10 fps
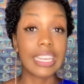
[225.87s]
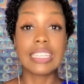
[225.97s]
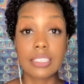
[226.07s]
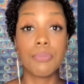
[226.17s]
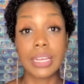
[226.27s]

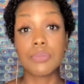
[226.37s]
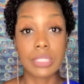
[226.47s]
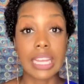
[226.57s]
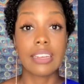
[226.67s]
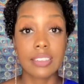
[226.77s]
makes
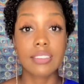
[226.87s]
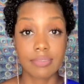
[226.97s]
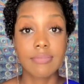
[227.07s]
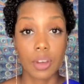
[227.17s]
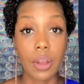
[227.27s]
mistakes,
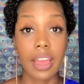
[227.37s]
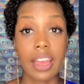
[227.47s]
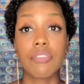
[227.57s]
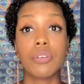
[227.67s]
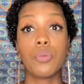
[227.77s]
okay?
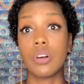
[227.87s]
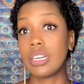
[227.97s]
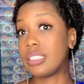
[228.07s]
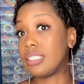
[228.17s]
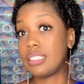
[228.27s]

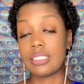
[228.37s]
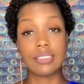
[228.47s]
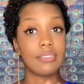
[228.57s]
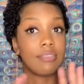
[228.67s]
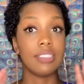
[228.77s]
Everyone
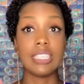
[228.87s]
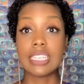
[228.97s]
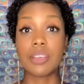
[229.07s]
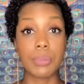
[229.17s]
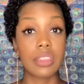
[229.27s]

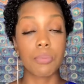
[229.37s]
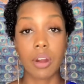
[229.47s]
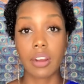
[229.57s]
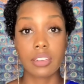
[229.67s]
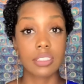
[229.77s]
doesn't meet the
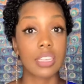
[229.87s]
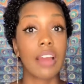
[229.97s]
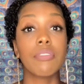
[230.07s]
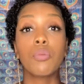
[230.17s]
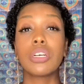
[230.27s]
marks.
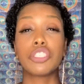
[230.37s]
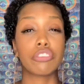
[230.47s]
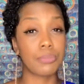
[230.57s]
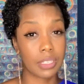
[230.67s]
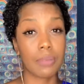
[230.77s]
Everyone
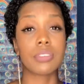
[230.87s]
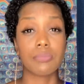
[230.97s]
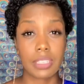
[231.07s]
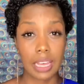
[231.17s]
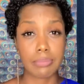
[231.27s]
trips up
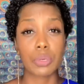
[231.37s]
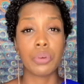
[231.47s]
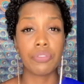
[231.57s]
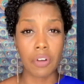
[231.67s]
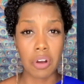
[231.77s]
sometimes and we
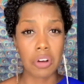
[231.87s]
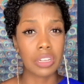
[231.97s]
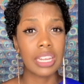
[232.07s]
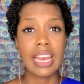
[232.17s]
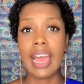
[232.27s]

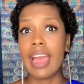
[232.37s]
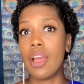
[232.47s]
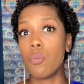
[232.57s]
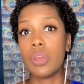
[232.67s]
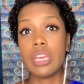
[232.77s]
fall
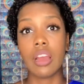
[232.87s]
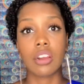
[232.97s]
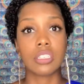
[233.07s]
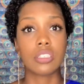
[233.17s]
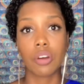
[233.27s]
and we are
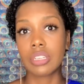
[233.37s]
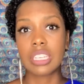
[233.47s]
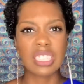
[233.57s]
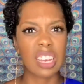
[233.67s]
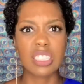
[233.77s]
just totally
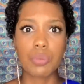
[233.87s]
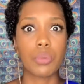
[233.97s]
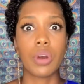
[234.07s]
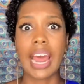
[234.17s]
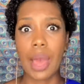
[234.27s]
disgusted with
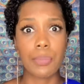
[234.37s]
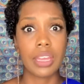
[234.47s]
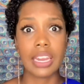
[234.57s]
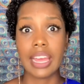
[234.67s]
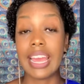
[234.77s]
what
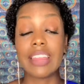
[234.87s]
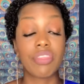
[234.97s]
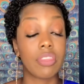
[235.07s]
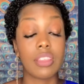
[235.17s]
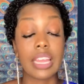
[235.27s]
happened.
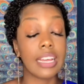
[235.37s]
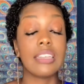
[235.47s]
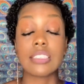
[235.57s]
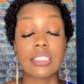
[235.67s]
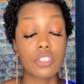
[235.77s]

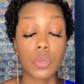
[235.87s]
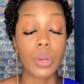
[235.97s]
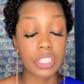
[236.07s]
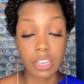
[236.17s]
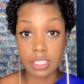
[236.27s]
Things and
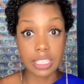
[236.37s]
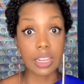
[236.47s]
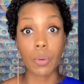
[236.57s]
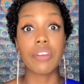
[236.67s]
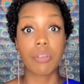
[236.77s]
situations get
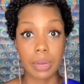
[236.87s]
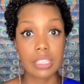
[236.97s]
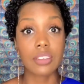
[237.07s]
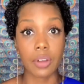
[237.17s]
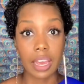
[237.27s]
away from us,
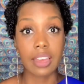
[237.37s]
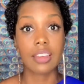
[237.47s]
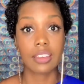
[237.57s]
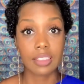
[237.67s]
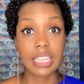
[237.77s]

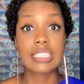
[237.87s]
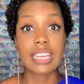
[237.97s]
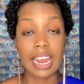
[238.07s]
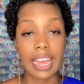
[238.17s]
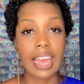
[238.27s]
okay? Things get
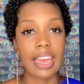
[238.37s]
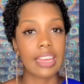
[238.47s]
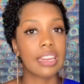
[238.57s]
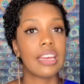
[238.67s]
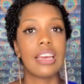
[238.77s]
out of
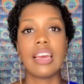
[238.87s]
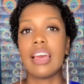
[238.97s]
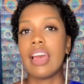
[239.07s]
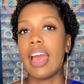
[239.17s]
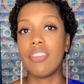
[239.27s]
hand
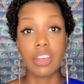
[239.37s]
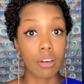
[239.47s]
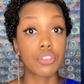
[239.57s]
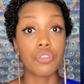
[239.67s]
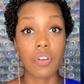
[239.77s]
and they go
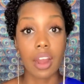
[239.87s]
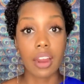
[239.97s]
too far.